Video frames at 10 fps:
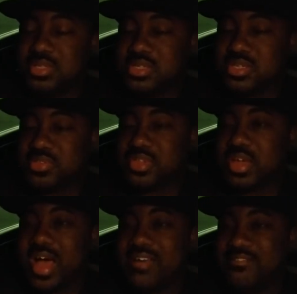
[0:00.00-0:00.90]
is something
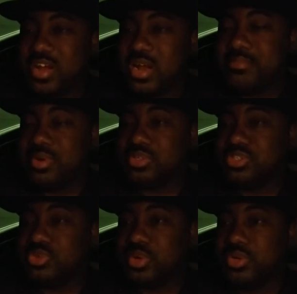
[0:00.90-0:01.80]
I very much
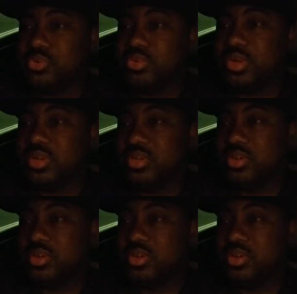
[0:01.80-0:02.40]
enjoy doing, you